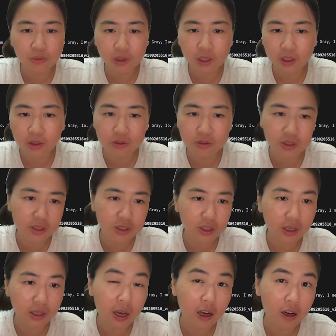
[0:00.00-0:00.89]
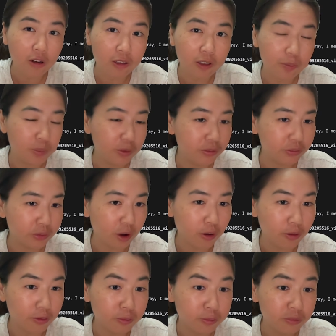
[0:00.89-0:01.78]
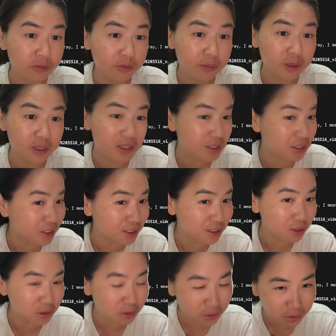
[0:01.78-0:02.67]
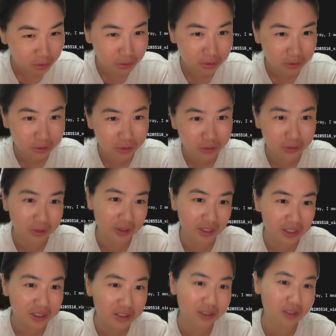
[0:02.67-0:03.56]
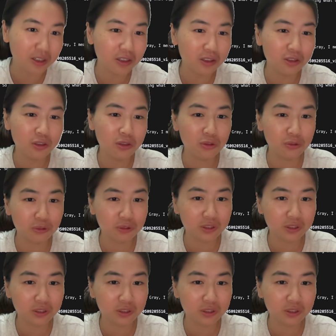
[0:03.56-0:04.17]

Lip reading: way to see how it performs is to listen to